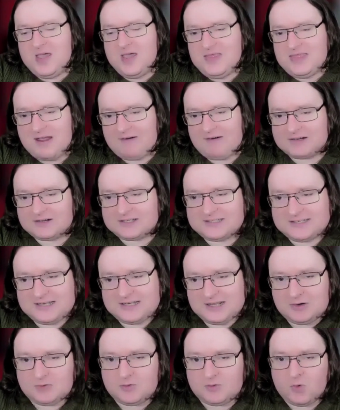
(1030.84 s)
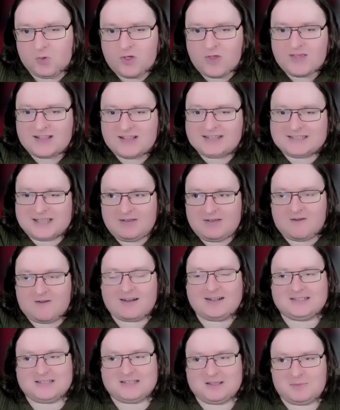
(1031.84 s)
there are still, although they say
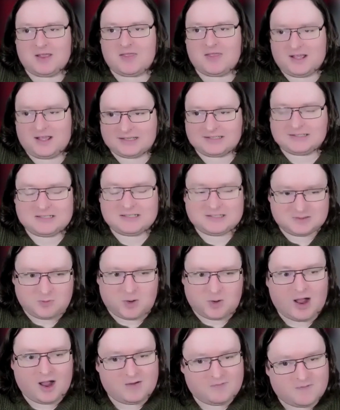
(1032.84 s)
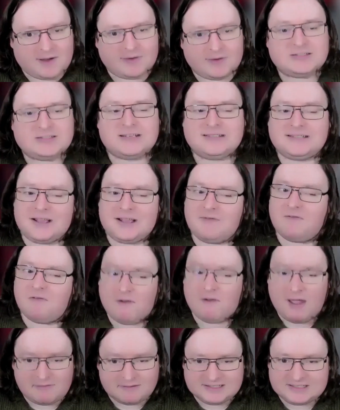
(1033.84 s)
very similar things, this is what I found, is they say
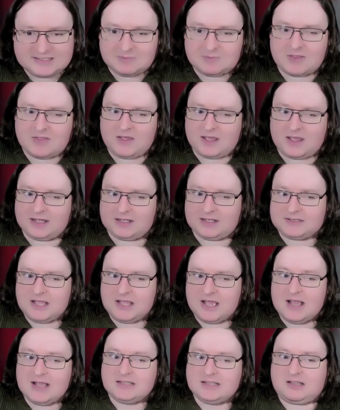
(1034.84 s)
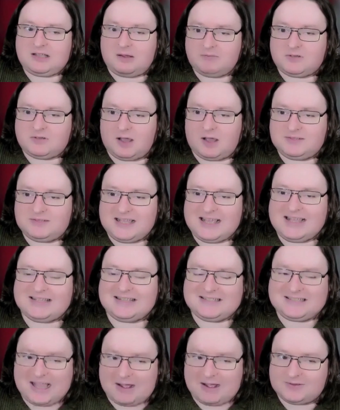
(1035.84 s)
very similar things. Sometimes
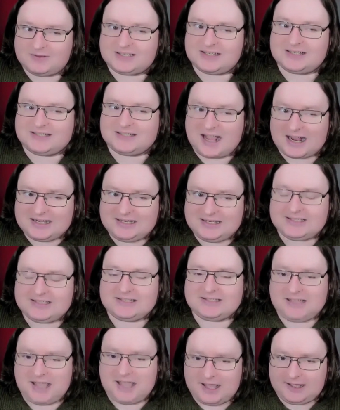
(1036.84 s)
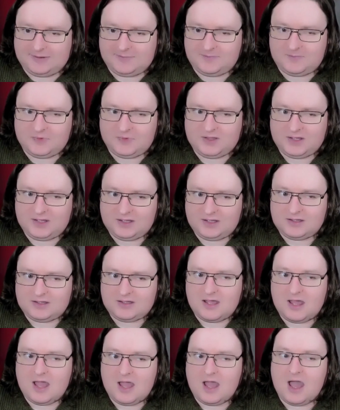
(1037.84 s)
it sounds exactly the same
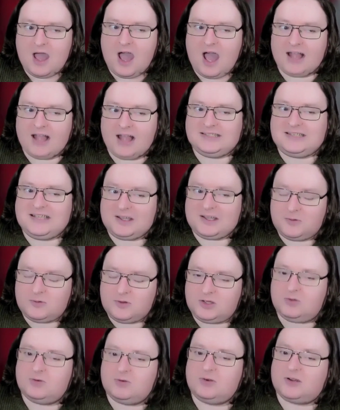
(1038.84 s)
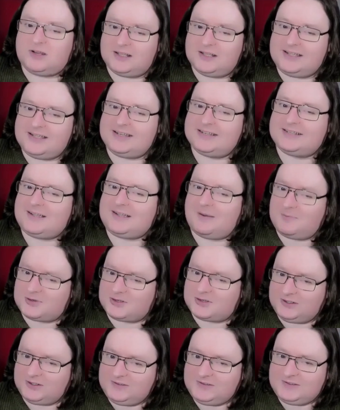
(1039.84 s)
until you look at the
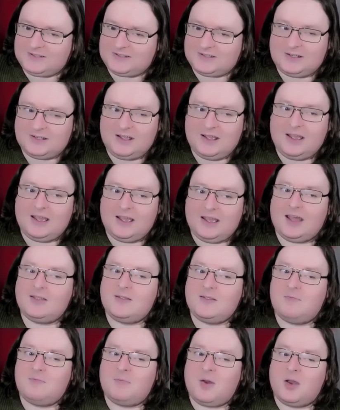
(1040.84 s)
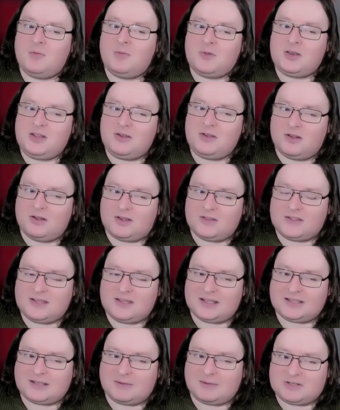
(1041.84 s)
assumptions. And the moment you look at
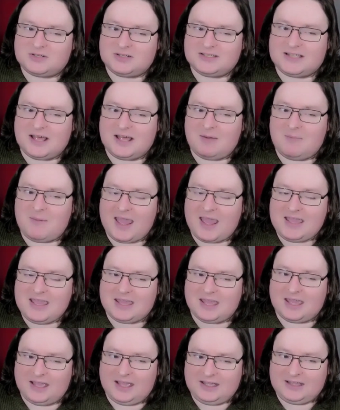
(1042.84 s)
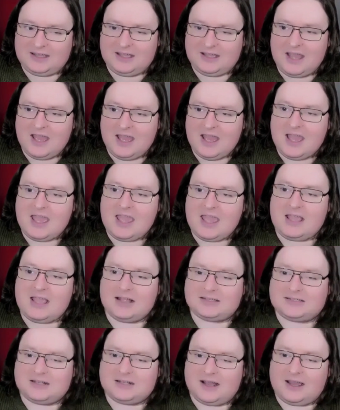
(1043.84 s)
the assumptions they're making,
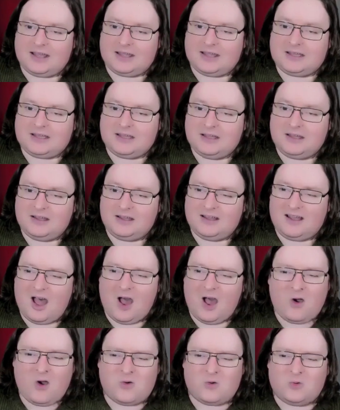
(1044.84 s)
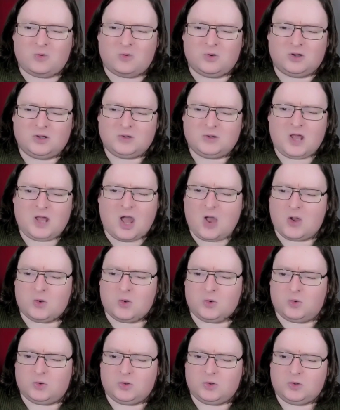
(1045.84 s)
it's like, oh,
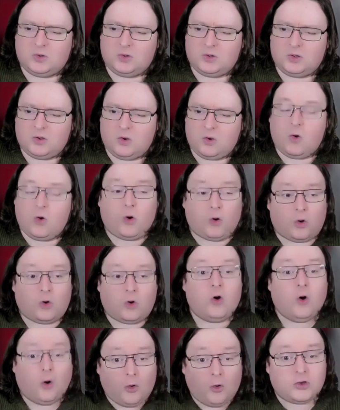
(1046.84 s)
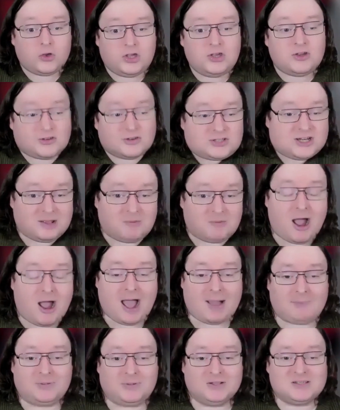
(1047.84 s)
no. Or usually what
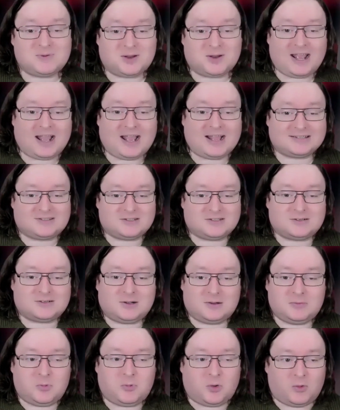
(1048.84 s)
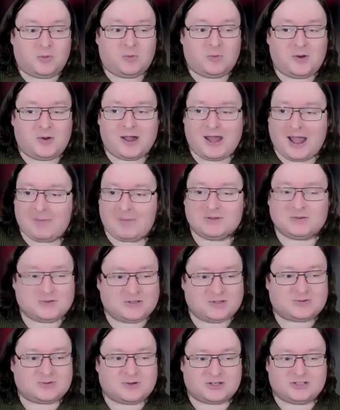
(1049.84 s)
happens when I ask this, what happens
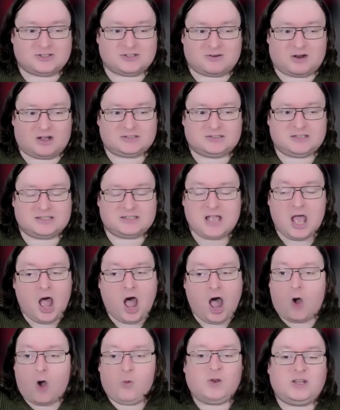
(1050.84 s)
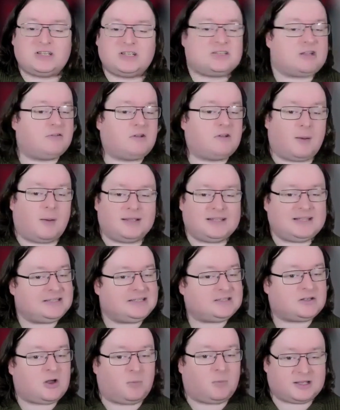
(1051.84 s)
when those questions are asked is, oh, we just don't know.
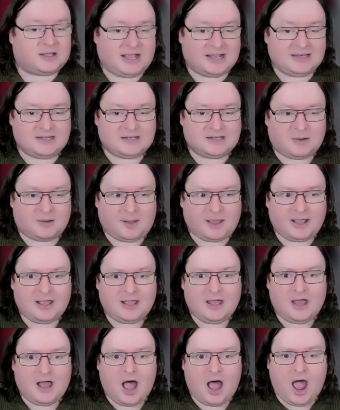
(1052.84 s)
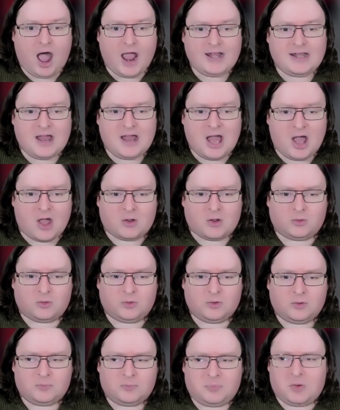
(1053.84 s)
It's complicated. I'm like, I know,
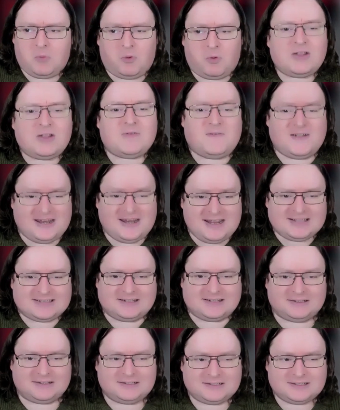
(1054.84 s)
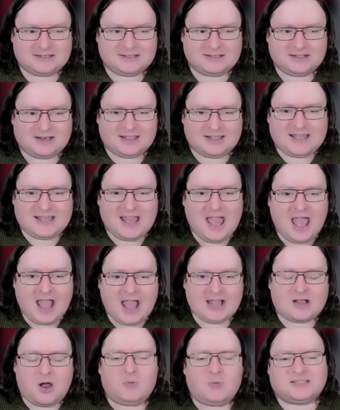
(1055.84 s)
but what if it isn't? Like,
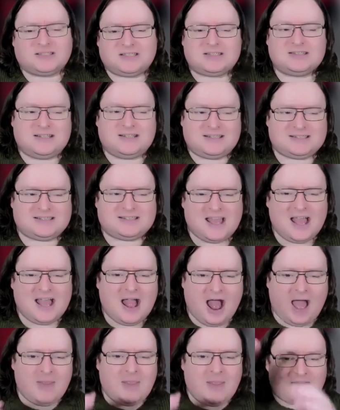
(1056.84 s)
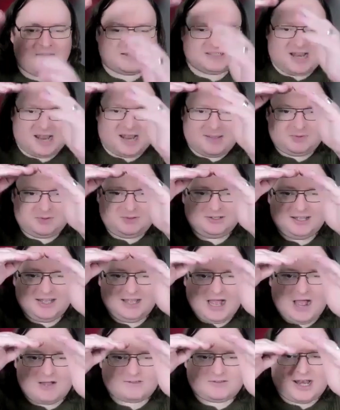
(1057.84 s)
and there is label
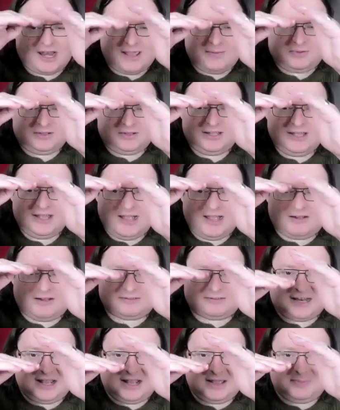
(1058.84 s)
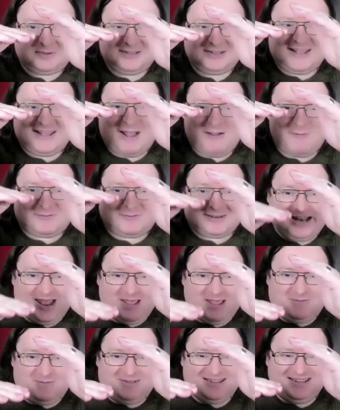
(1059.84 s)
after label after label after
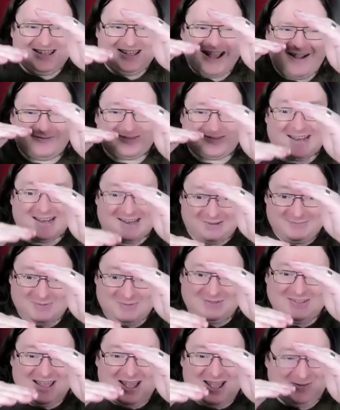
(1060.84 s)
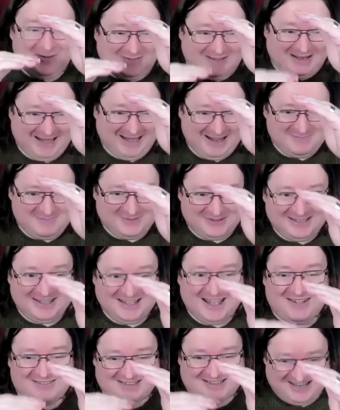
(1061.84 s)
label after label after label
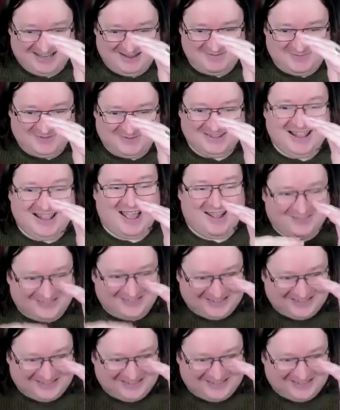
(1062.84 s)
after label after